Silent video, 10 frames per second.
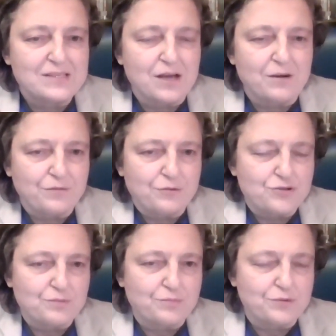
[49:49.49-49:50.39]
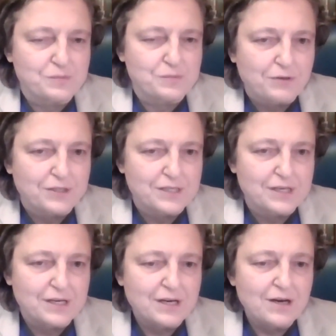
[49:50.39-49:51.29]
their future
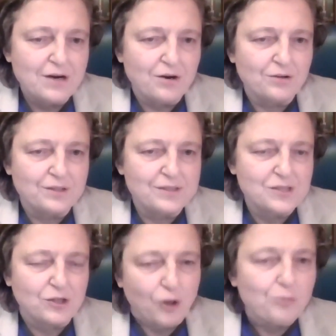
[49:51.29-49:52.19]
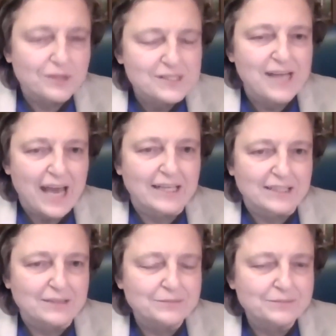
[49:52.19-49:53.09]
prosperity on this global scale,